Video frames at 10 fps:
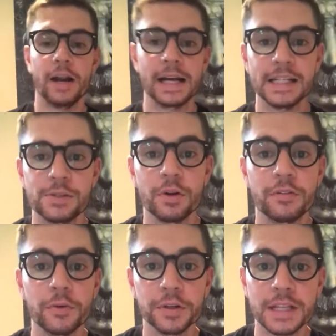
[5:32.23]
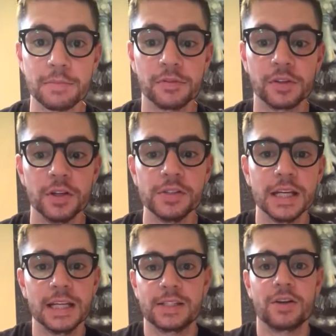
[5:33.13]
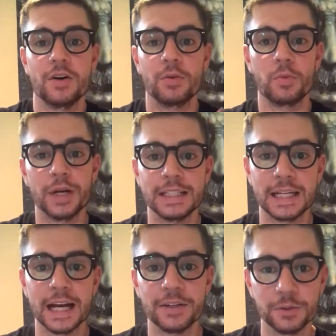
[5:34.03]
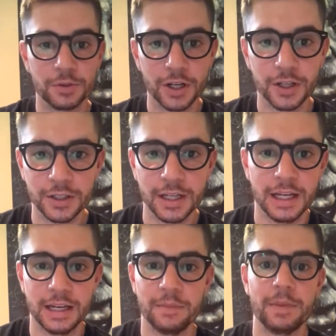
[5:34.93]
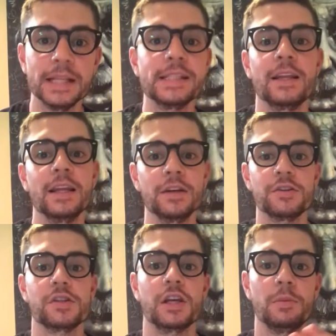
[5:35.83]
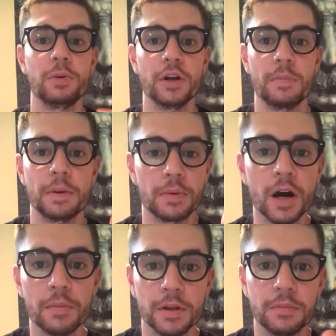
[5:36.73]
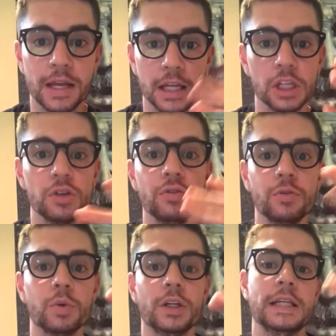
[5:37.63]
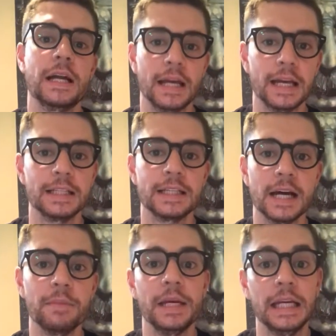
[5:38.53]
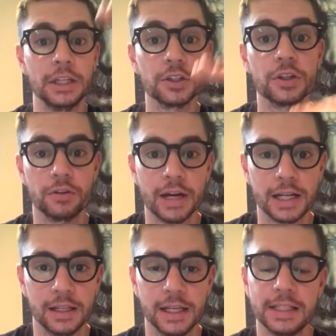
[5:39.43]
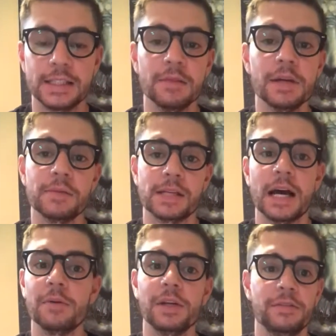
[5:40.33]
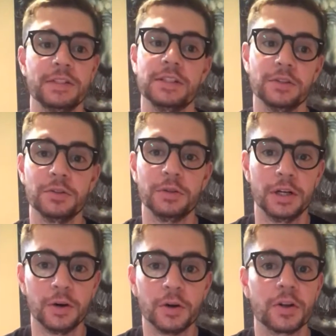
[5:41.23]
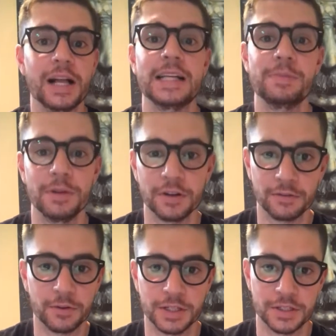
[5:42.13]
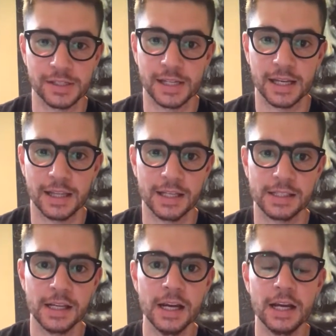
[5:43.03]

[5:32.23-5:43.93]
Alright guys, so our fourth type of closing is called What Did I Do Wrong? And basically you're just going to put up a problem that you've worked out ahead of time incorrectly. And sometimes I would even do a whole class period of questions like this.